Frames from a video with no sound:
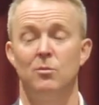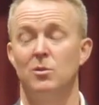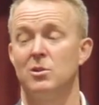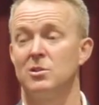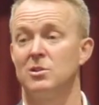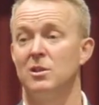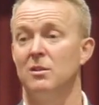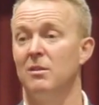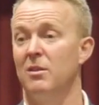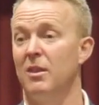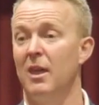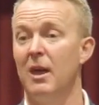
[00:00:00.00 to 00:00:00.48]

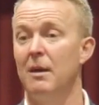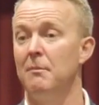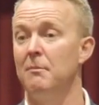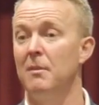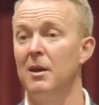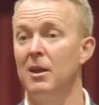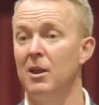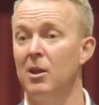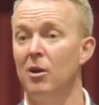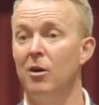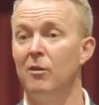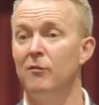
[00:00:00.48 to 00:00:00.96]
wasn't that
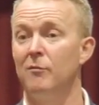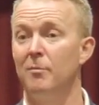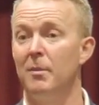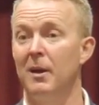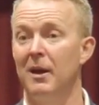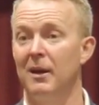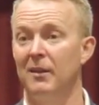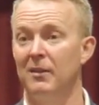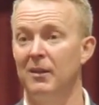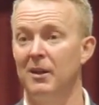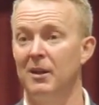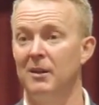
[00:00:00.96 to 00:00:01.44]
many of
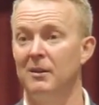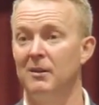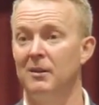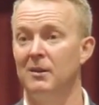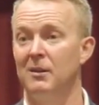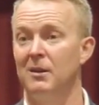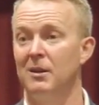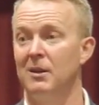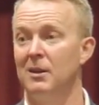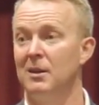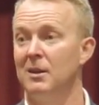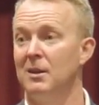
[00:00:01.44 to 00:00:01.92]
back then,
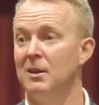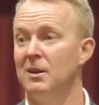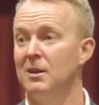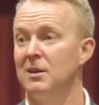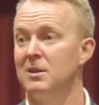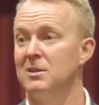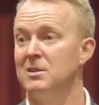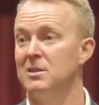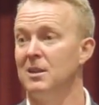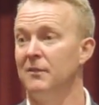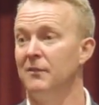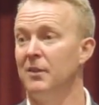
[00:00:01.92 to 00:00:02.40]

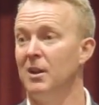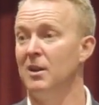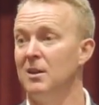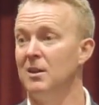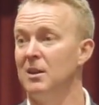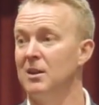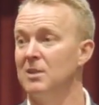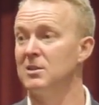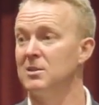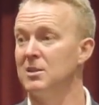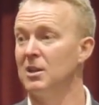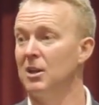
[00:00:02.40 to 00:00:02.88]
17
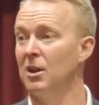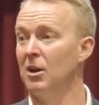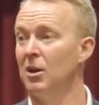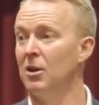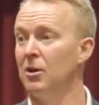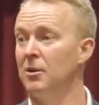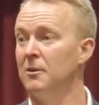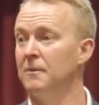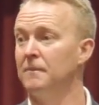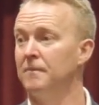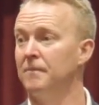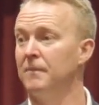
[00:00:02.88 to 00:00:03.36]
years
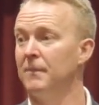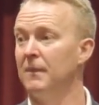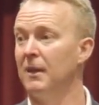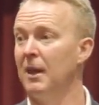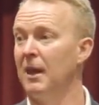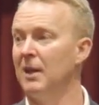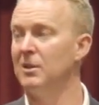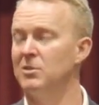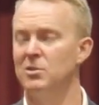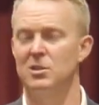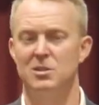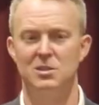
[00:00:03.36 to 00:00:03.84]
ago,
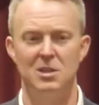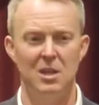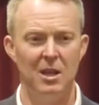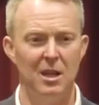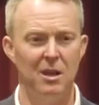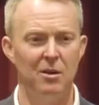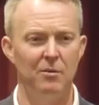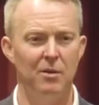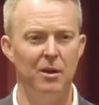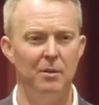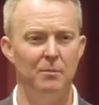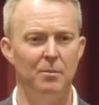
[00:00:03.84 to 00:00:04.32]
and just
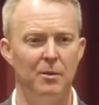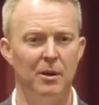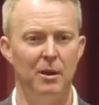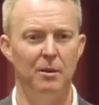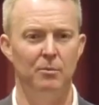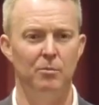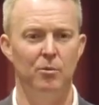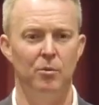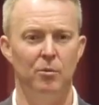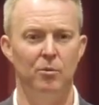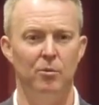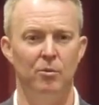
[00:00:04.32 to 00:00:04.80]
hearing
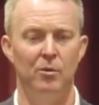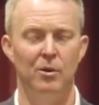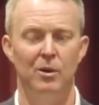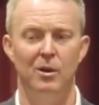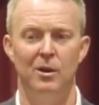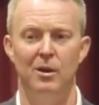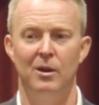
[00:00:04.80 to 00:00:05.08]
people.